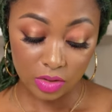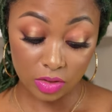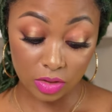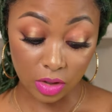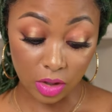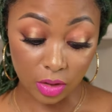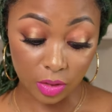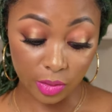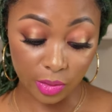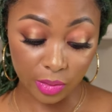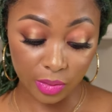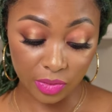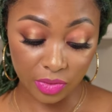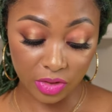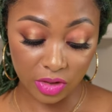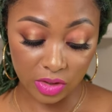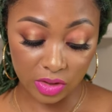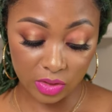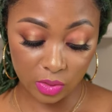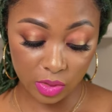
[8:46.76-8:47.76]
So,
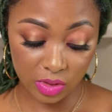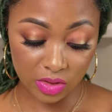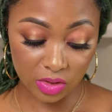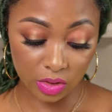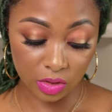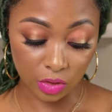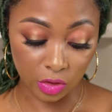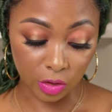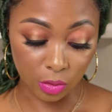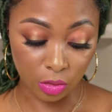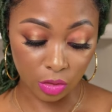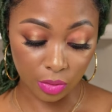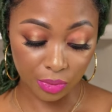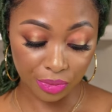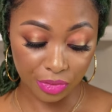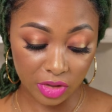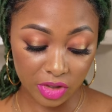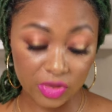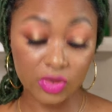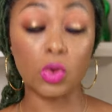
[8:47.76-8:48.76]
this one is adorable.
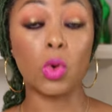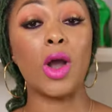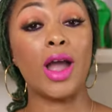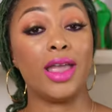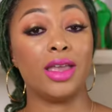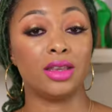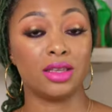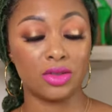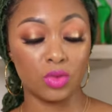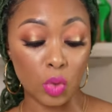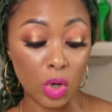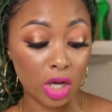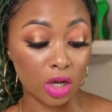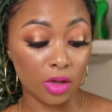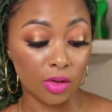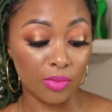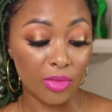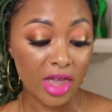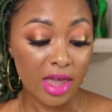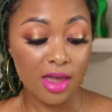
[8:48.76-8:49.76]
It's quiet as
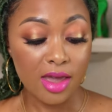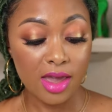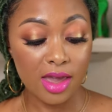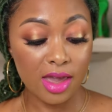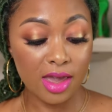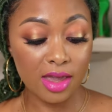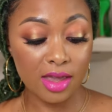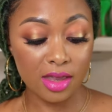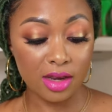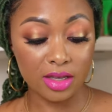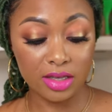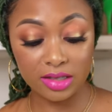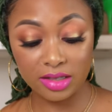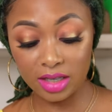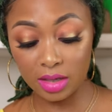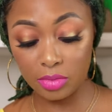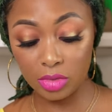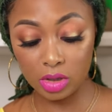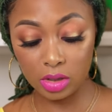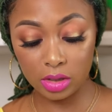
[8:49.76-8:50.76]
well. It is
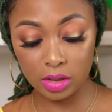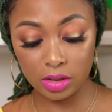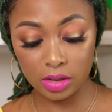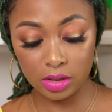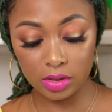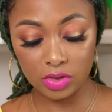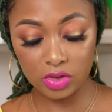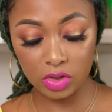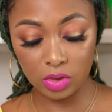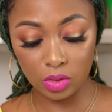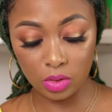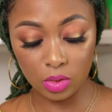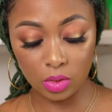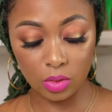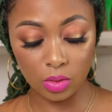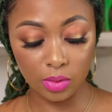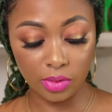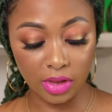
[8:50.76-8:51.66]
similar to